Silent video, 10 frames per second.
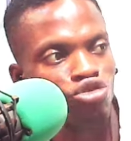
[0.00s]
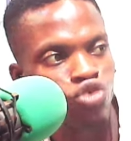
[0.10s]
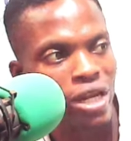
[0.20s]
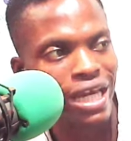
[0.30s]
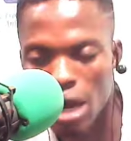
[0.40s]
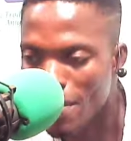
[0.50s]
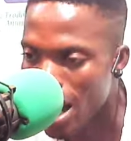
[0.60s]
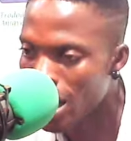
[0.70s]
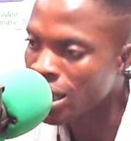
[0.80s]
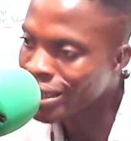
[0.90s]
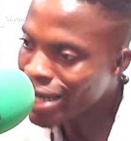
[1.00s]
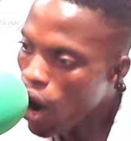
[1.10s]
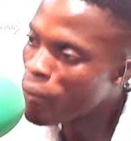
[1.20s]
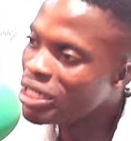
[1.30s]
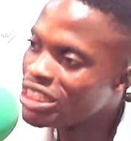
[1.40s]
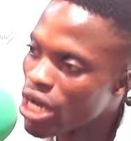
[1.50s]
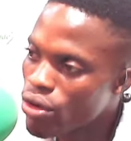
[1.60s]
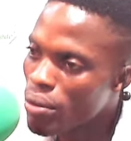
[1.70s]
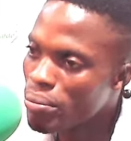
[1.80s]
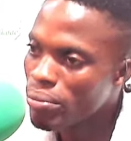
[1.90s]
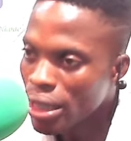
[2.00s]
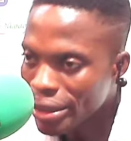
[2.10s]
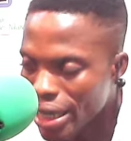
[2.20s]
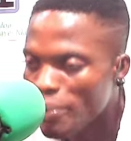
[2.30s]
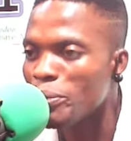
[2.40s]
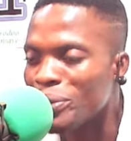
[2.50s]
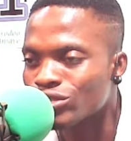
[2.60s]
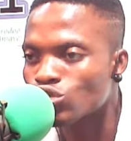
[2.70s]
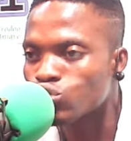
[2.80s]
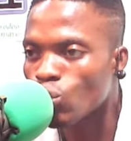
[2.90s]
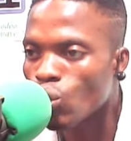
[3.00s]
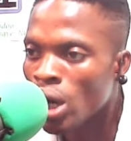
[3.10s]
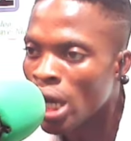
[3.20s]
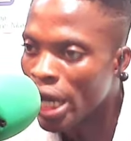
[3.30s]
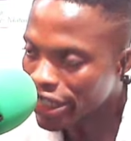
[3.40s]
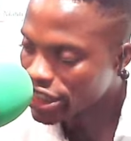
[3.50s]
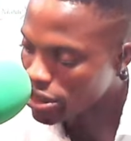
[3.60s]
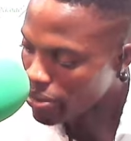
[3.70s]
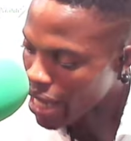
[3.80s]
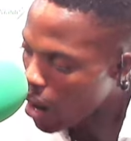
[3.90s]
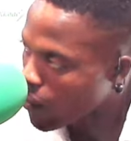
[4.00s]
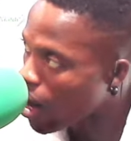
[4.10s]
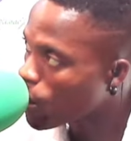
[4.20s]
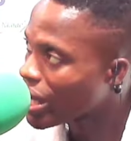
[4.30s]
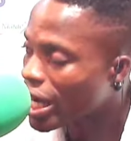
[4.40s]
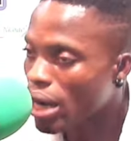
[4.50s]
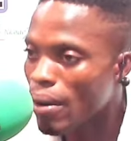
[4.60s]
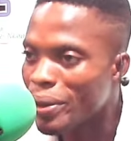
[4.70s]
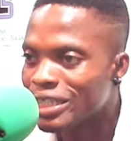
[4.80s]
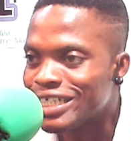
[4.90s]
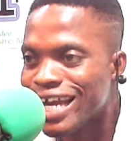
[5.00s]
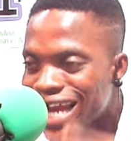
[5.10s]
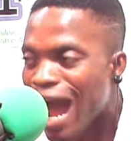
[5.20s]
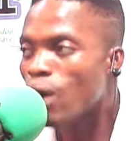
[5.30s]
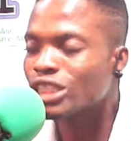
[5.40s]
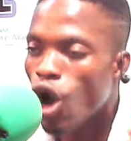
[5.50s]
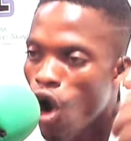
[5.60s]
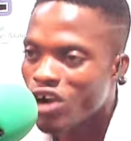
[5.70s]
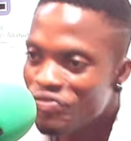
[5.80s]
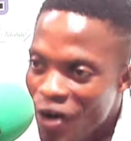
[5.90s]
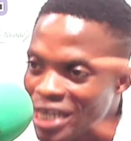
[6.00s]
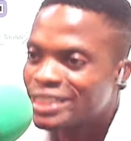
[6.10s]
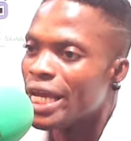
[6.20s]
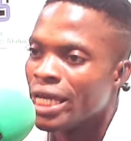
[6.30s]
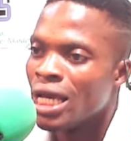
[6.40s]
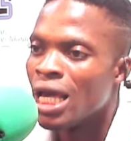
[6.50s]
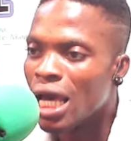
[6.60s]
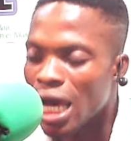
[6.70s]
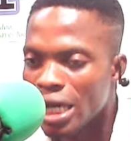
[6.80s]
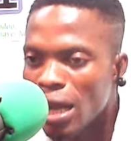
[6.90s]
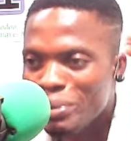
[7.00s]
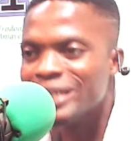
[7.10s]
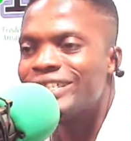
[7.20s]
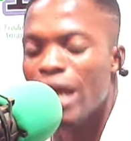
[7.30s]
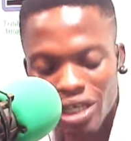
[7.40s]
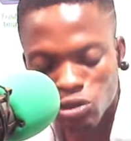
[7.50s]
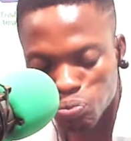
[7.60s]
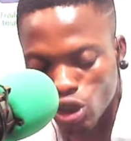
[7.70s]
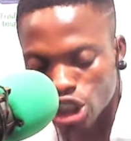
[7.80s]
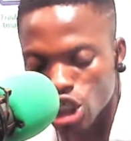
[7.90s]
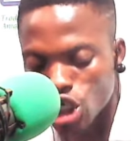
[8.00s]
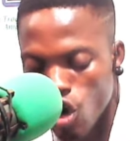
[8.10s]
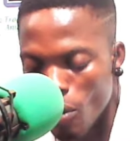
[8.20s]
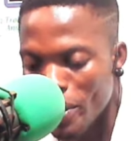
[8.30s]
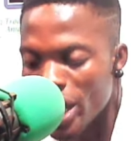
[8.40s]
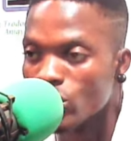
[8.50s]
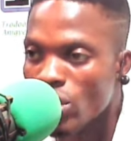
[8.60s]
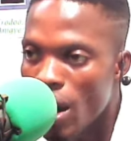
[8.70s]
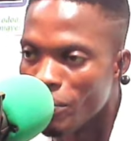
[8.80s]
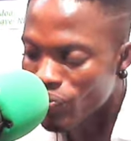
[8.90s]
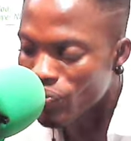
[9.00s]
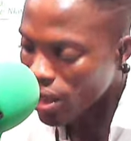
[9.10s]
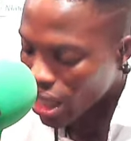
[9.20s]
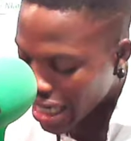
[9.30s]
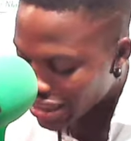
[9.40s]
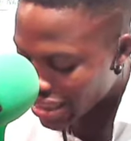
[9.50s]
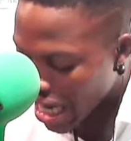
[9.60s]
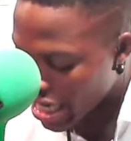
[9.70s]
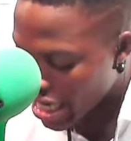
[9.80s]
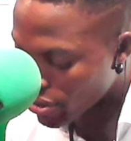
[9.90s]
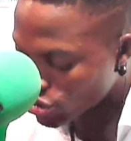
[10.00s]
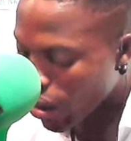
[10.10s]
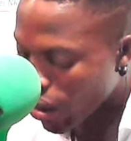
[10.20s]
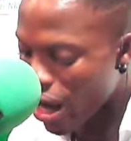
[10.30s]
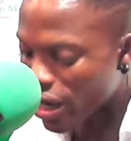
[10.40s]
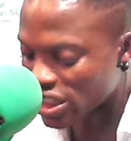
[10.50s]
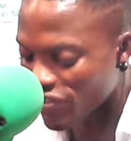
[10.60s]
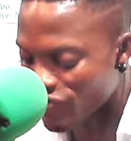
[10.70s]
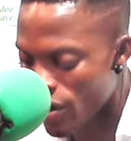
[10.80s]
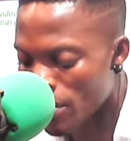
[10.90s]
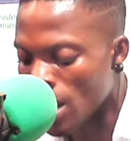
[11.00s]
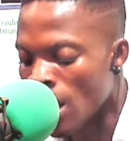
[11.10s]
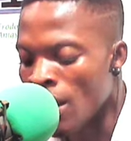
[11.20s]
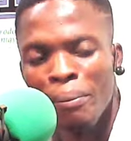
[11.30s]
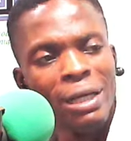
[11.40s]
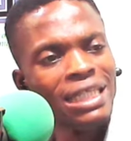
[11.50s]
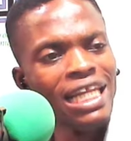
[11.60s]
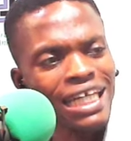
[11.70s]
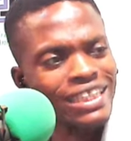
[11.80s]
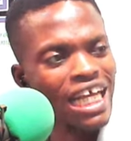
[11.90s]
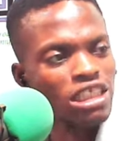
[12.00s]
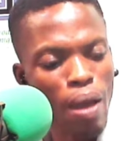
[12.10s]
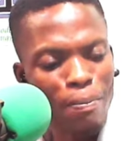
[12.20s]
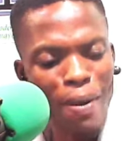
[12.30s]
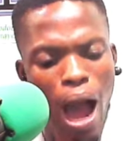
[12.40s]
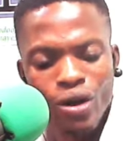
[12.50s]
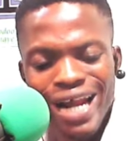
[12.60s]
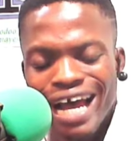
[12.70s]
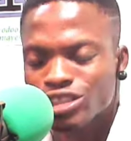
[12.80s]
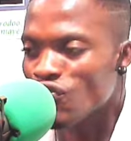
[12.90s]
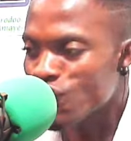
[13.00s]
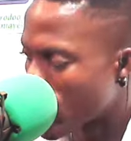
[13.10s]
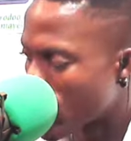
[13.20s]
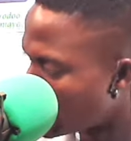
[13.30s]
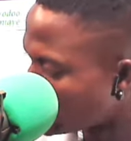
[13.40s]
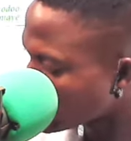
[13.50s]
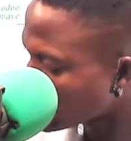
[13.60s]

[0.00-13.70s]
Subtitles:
train kama na omo dia rum na bibia so etimi akwakoye kama pente e kaus on Friday and a medium sporting club e rum na sa given so akwakata fem me the latest beba on house of folk